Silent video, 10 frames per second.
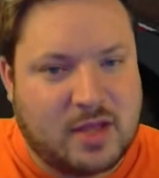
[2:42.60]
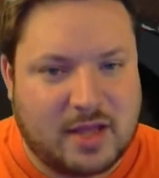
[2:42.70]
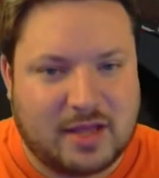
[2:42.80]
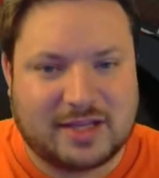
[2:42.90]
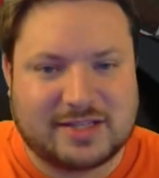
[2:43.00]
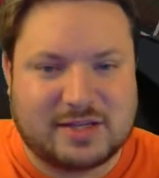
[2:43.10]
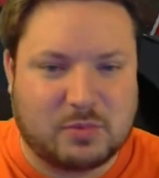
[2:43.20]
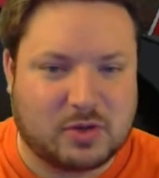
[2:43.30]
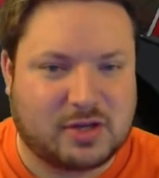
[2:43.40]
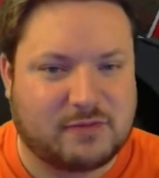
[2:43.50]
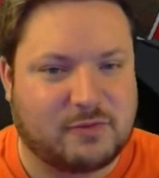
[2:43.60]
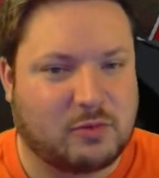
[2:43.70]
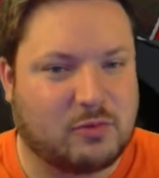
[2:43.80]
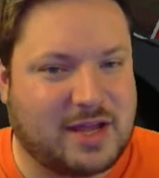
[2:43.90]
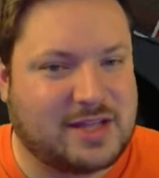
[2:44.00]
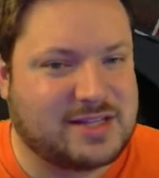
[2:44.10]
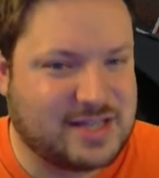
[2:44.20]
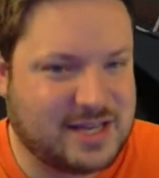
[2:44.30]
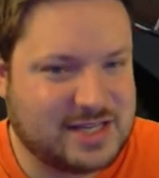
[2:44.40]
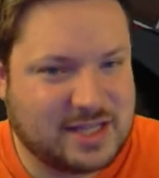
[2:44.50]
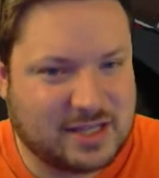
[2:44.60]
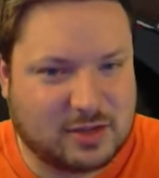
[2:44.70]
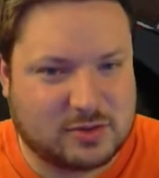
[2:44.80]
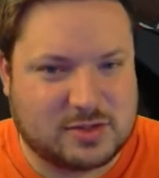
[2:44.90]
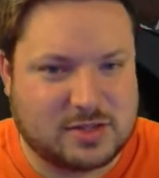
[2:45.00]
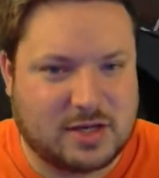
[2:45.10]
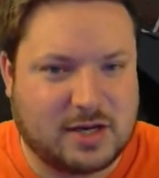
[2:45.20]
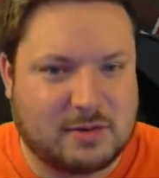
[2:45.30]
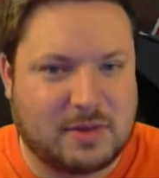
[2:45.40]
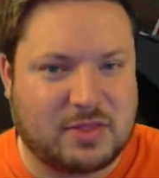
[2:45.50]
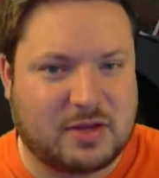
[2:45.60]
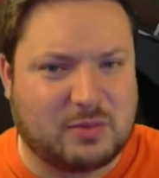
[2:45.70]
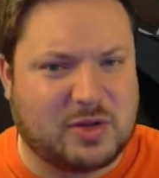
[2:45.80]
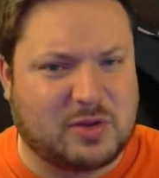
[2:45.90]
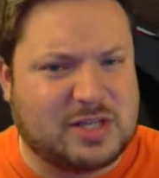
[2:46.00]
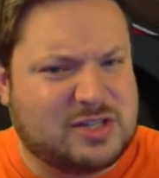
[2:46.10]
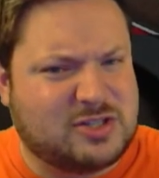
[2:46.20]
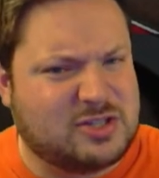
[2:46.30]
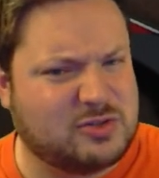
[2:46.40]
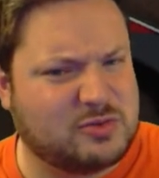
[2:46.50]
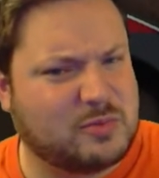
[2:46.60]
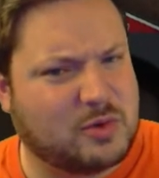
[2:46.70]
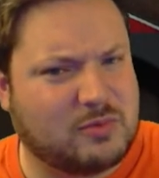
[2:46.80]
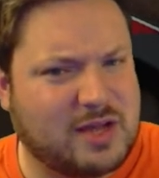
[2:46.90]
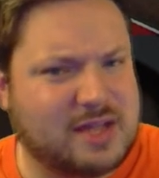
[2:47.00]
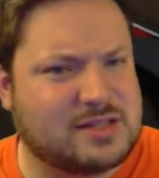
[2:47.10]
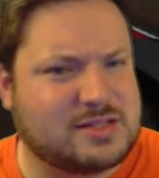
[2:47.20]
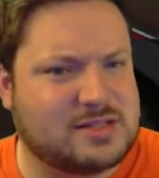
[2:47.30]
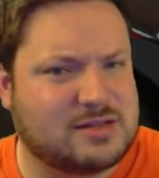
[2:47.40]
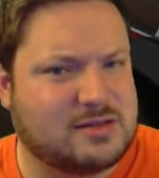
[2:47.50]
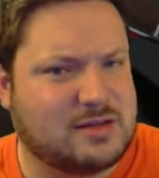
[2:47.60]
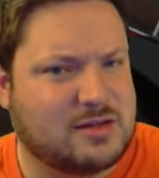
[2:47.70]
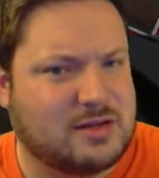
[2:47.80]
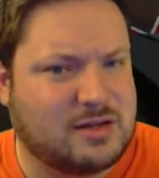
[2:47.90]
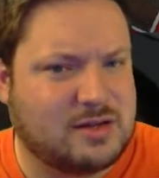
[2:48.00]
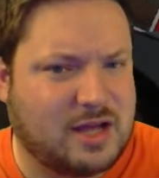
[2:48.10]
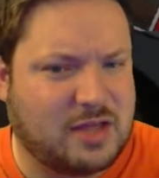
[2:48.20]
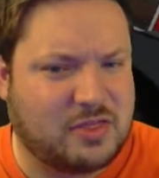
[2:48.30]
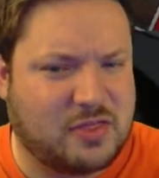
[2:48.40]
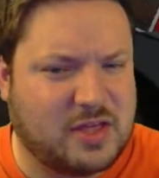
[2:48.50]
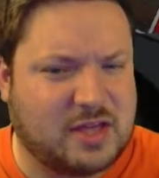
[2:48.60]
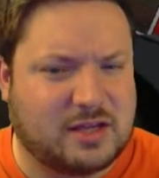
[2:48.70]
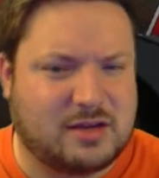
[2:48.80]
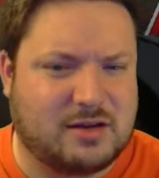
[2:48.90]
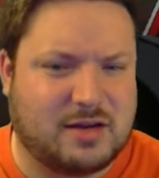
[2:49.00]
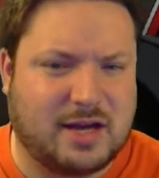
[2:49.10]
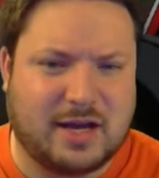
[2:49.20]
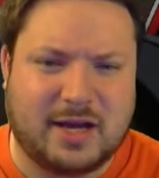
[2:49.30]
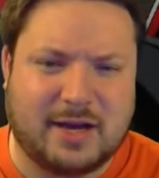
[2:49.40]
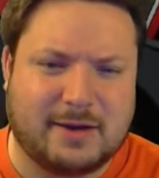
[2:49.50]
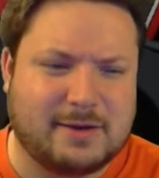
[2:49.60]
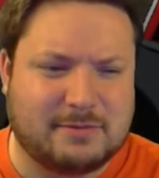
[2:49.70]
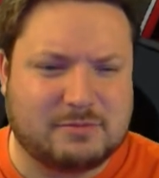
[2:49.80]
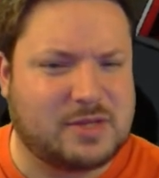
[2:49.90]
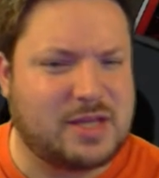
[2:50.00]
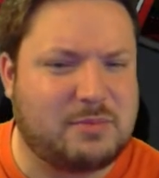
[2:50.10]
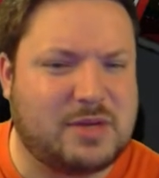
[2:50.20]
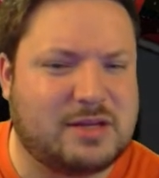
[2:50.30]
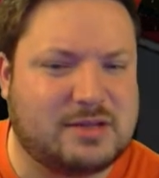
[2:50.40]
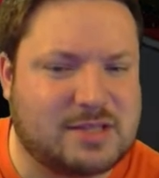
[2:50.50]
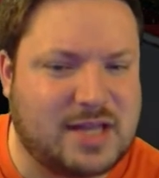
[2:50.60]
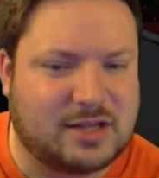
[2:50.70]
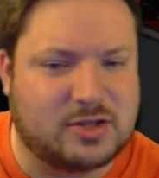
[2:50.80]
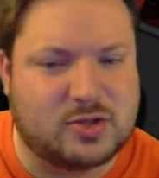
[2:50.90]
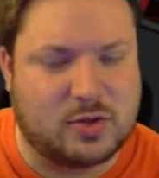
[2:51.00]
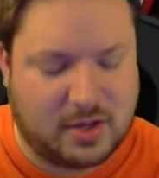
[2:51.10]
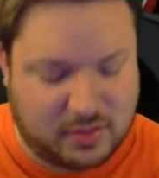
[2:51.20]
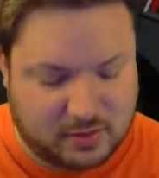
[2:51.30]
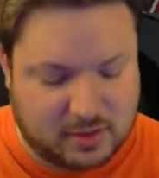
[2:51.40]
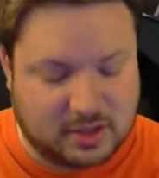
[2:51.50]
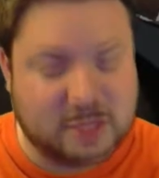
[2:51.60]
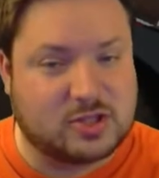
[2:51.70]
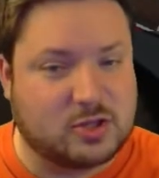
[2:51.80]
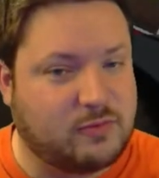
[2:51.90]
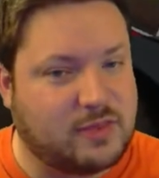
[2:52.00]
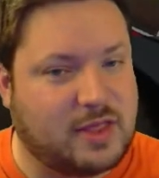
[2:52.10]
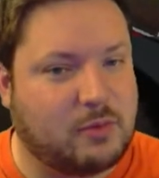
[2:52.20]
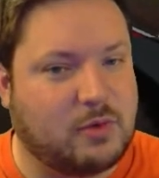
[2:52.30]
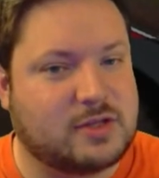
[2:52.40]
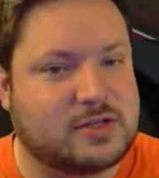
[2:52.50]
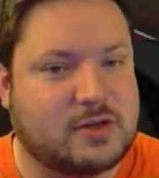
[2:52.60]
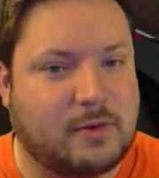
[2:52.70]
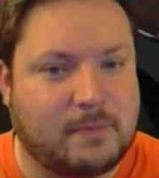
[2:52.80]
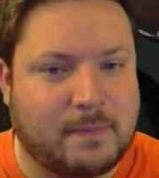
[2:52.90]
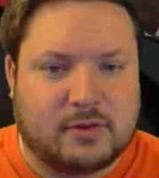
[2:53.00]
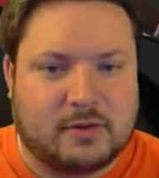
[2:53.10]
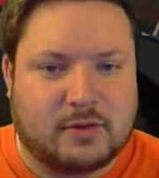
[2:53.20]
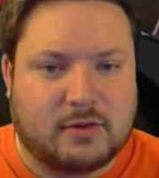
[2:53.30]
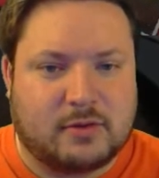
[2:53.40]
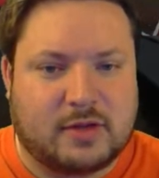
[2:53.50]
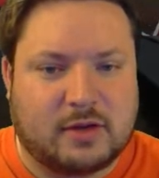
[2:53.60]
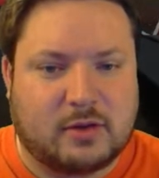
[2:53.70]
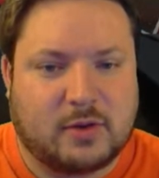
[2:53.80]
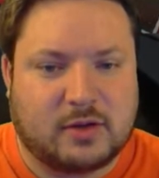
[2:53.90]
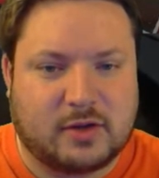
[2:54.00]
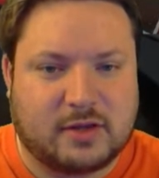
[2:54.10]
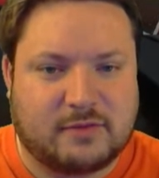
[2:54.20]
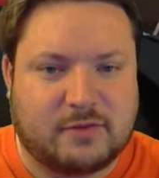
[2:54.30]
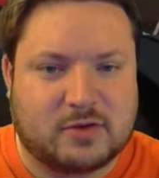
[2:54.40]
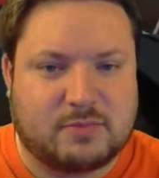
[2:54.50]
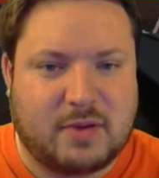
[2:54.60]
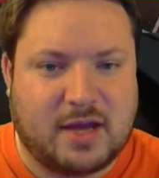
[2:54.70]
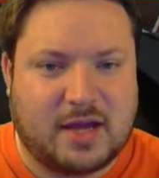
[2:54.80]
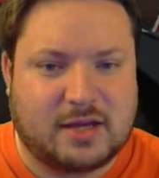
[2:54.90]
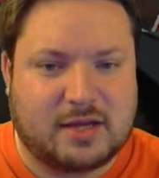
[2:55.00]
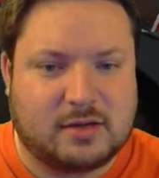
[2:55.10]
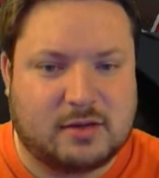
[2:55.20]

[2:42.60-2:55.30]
And like I said, we're looking for reds and yellows. um, I think we only need two more reds, I think. Um, can't be exactly sure. I th- at least two for that one. So uh, take a quick look at the first pack.